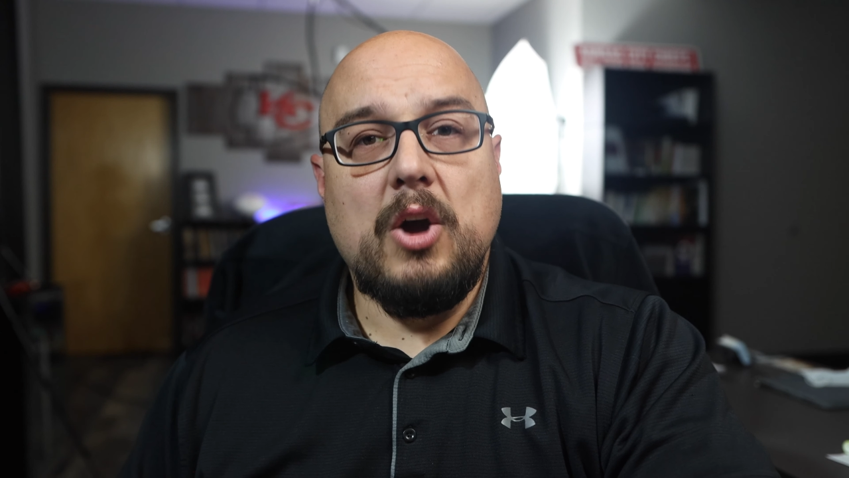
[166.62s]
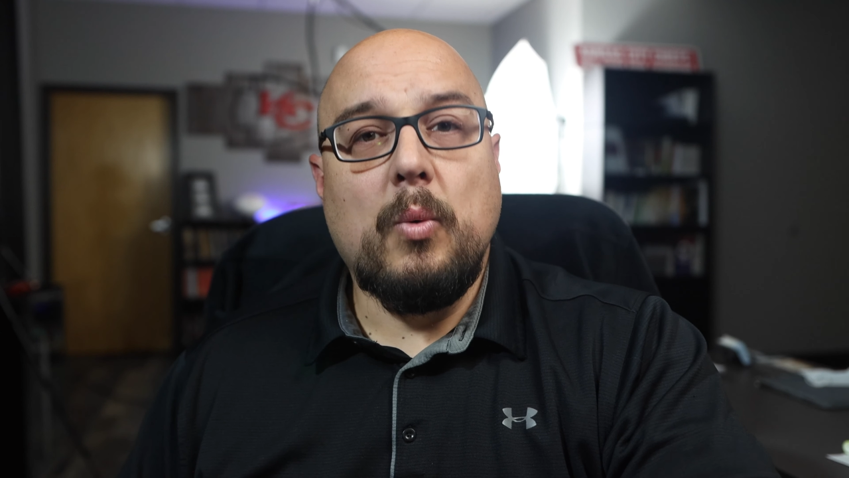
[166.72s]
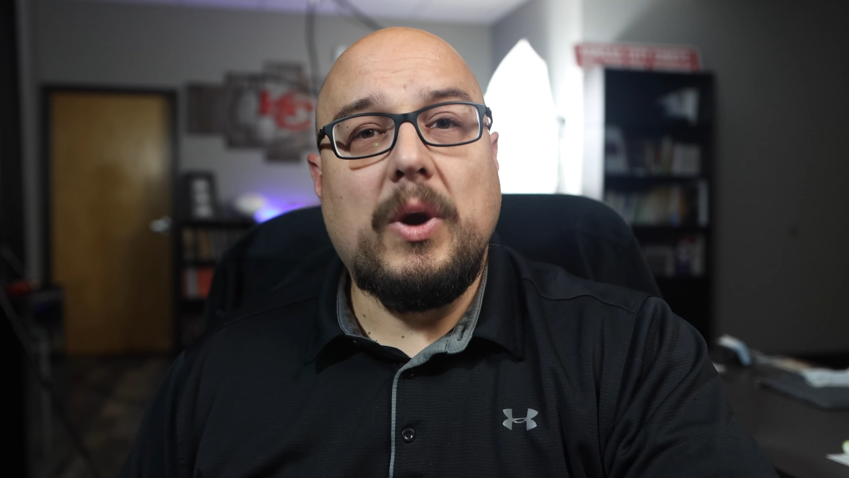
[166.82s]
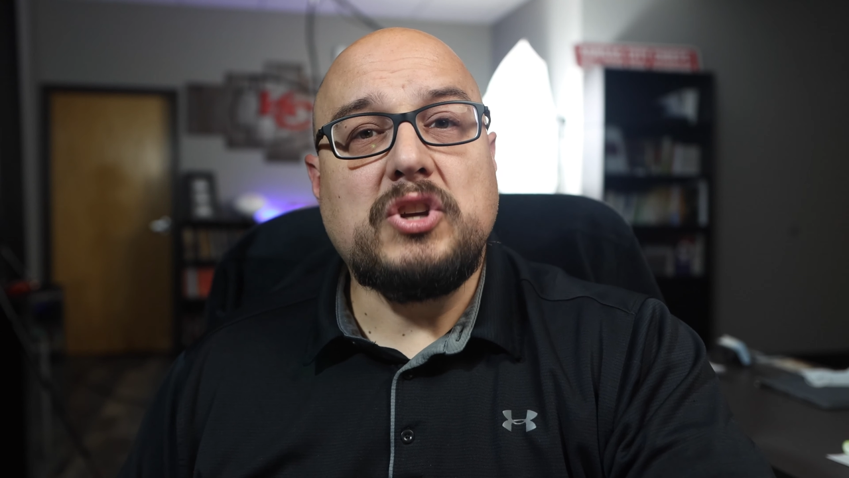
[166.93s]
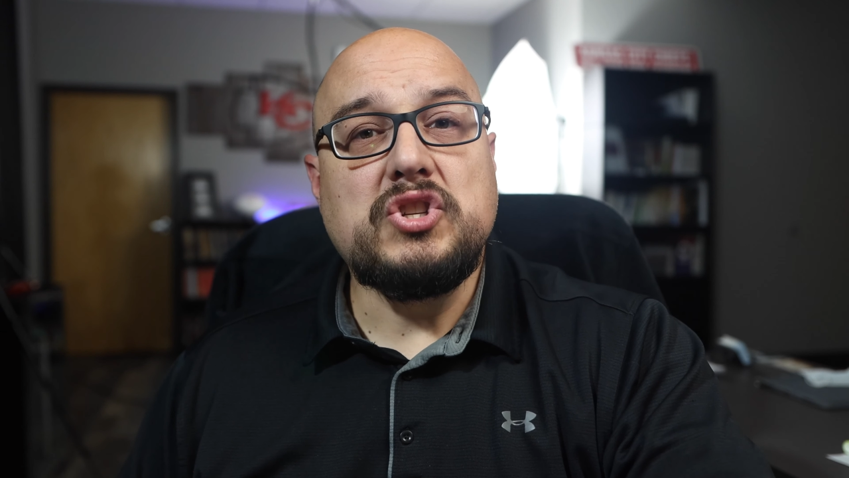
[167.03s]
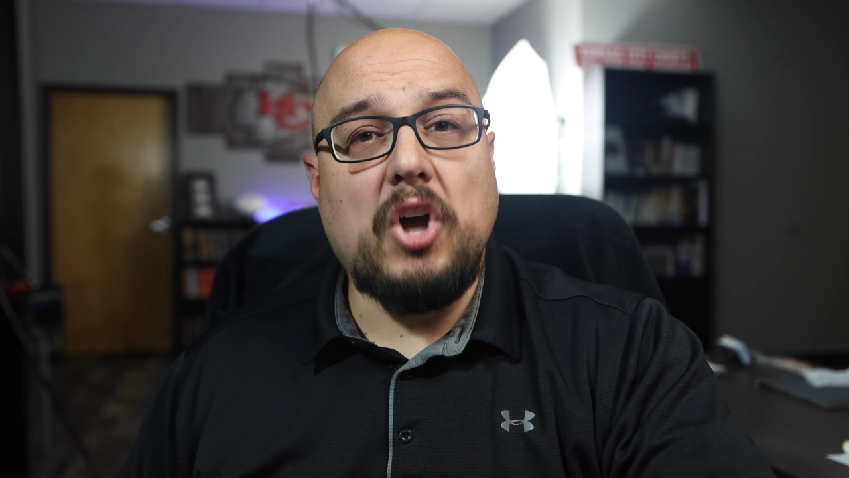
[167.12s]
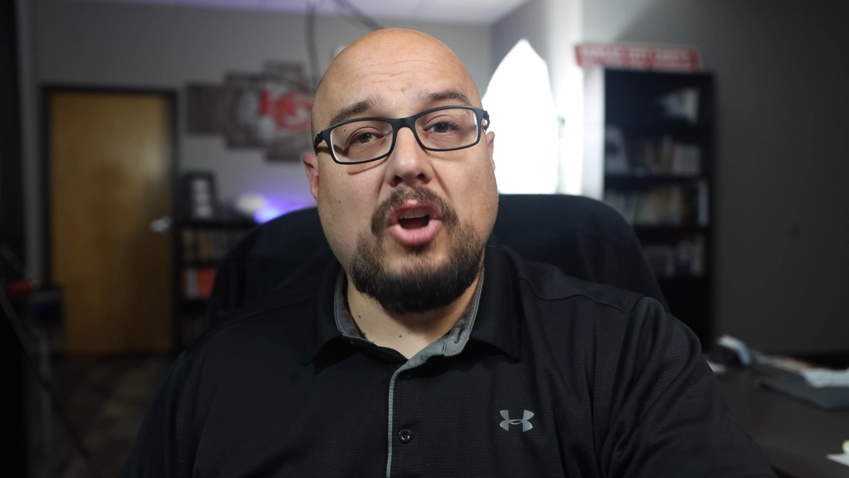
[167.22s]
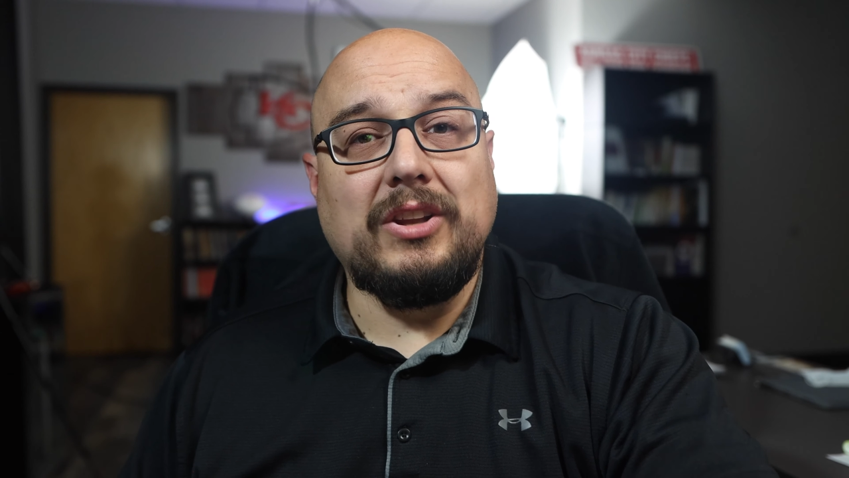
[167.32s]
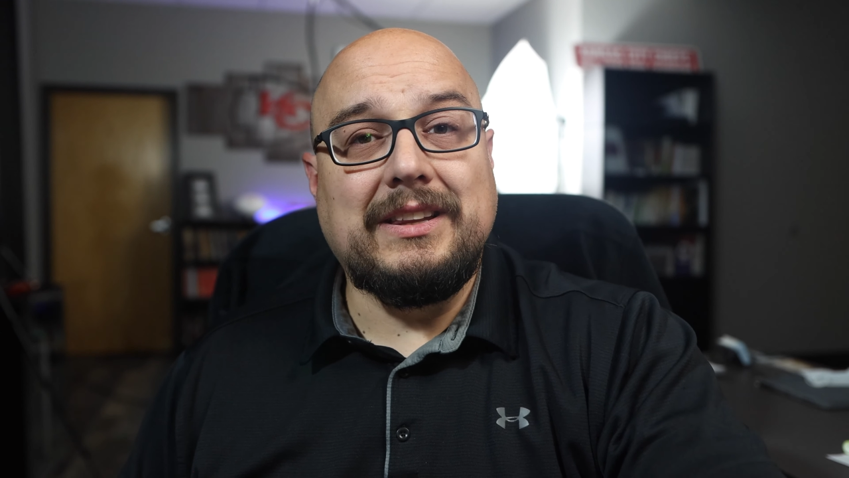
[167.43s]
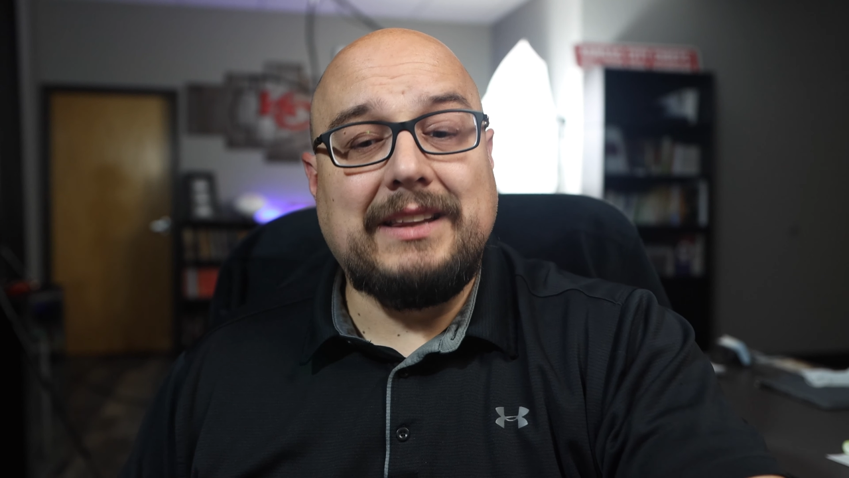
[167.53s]
Where
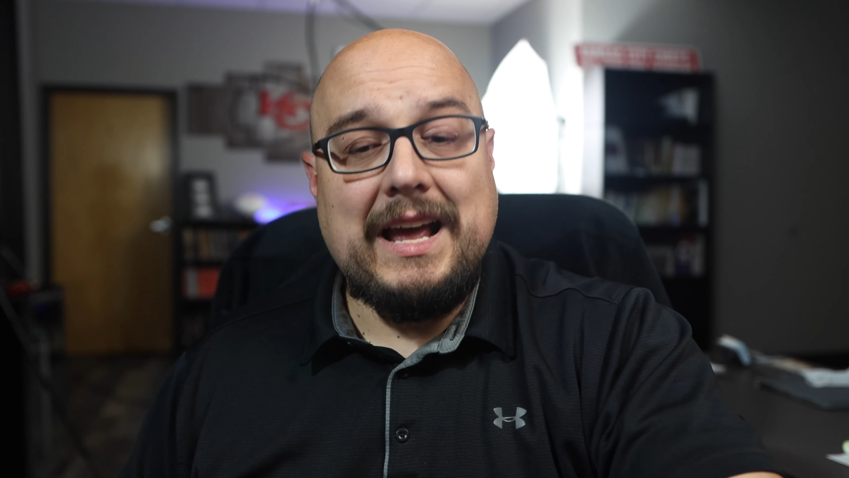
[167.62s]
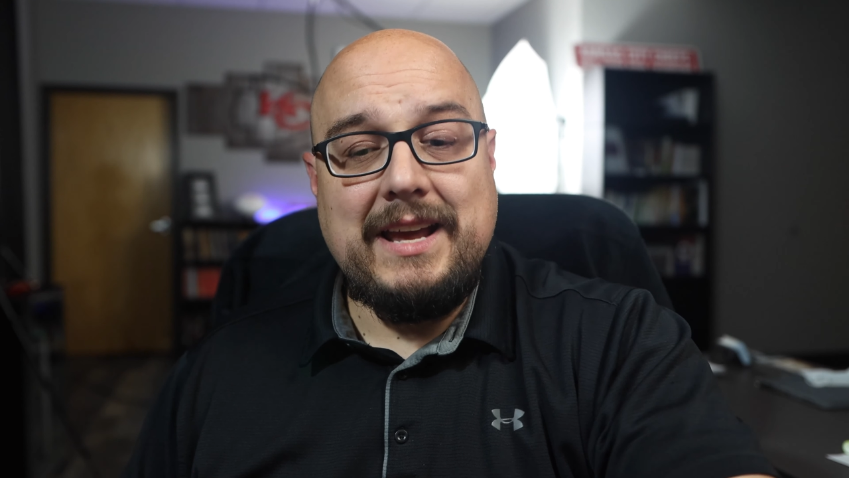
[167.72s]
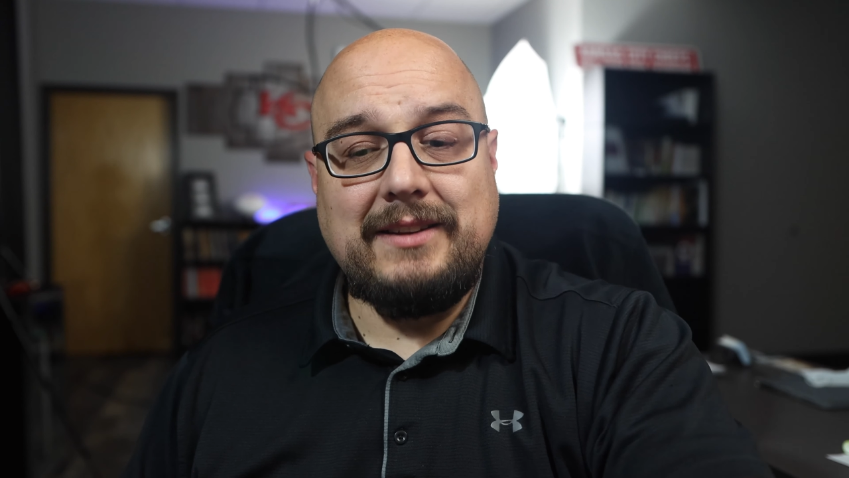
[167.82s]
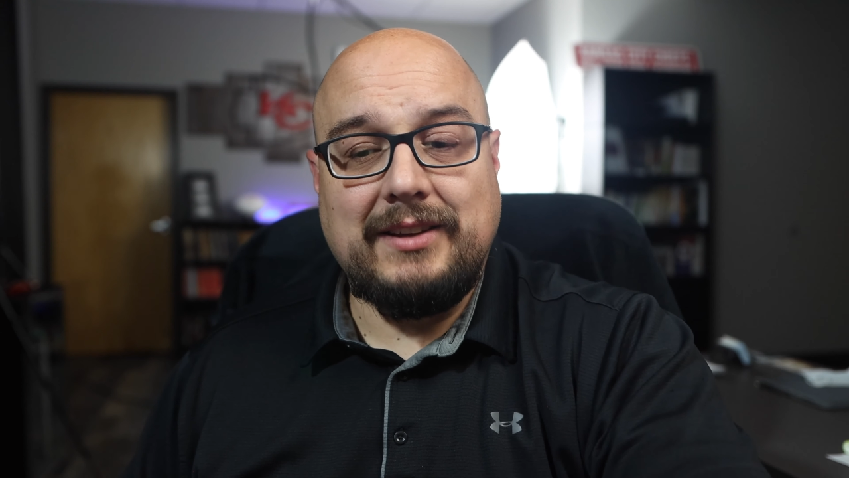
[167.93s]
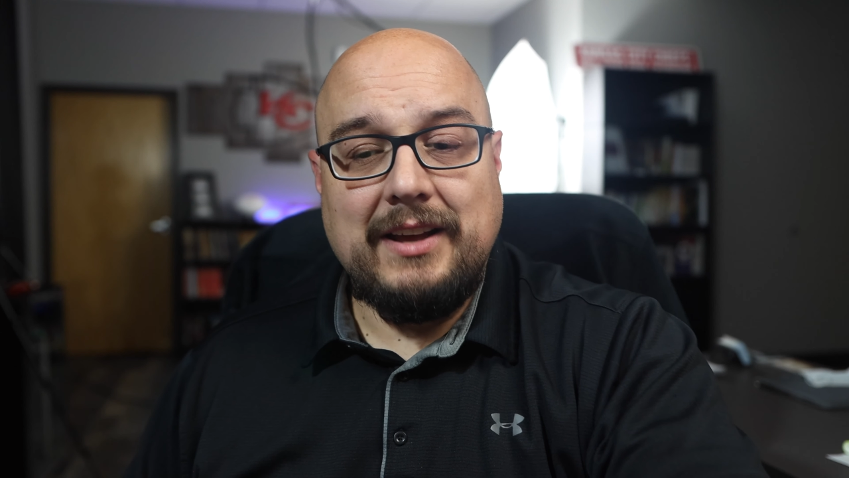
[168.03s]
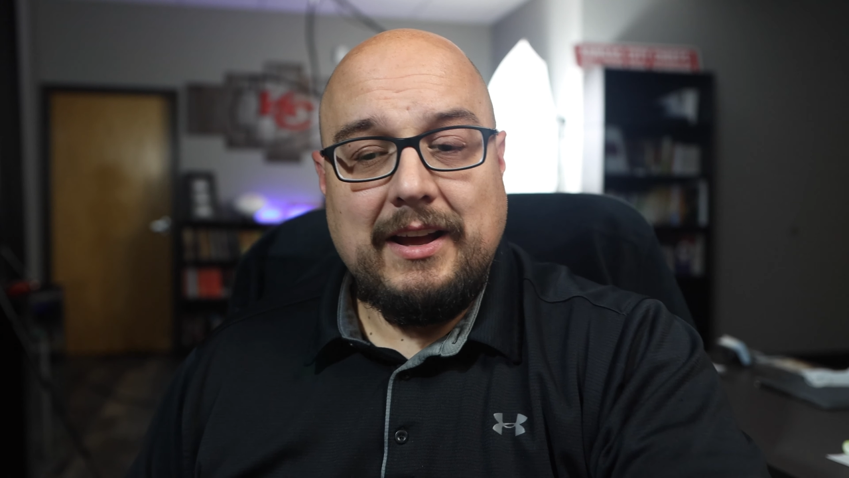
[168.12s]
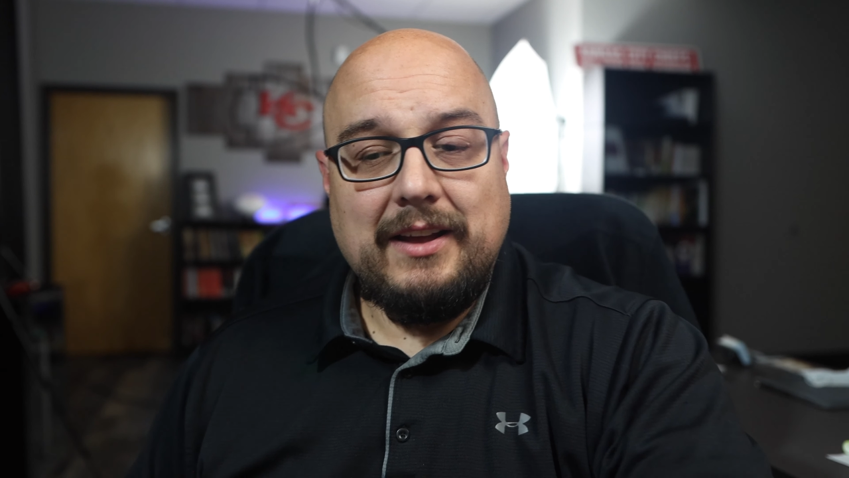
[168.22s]
salt and light,